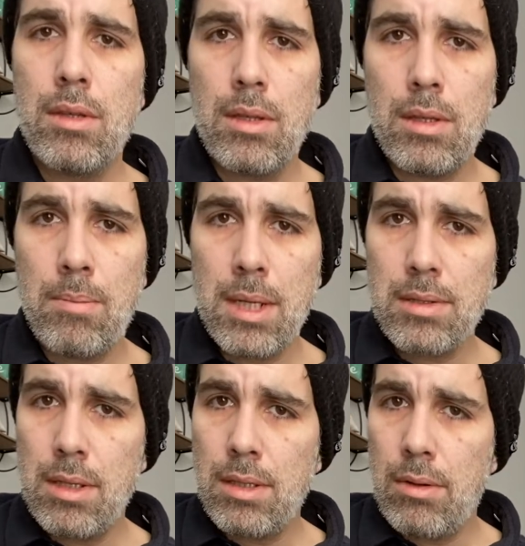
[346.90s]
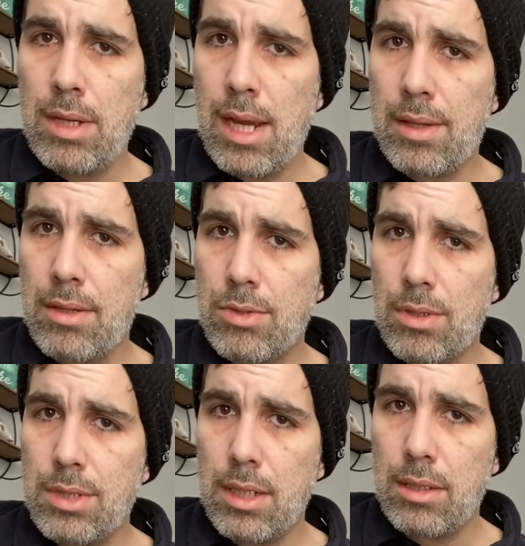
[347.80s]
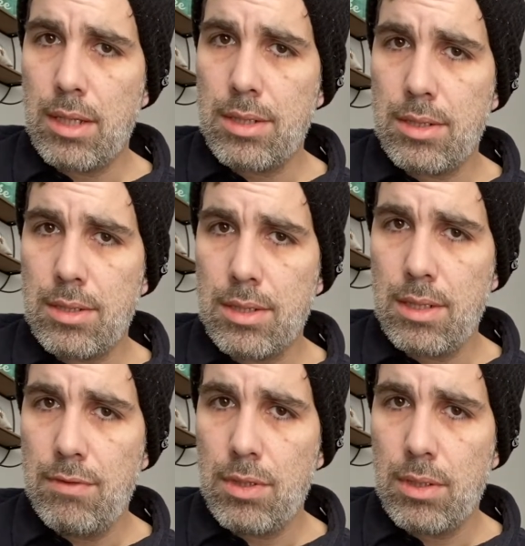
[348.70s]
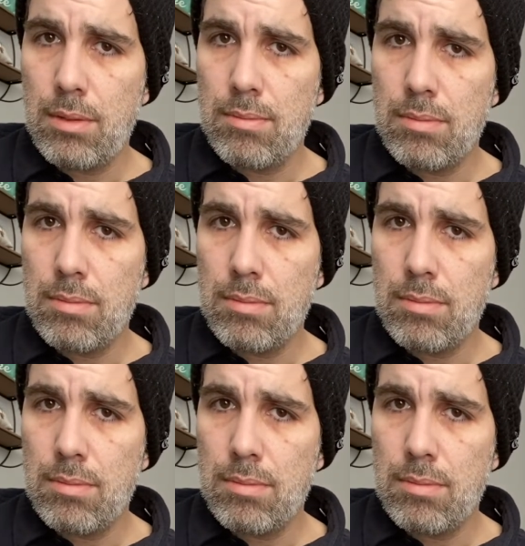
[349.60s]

The big thing though, yeah, those articulations. See if you can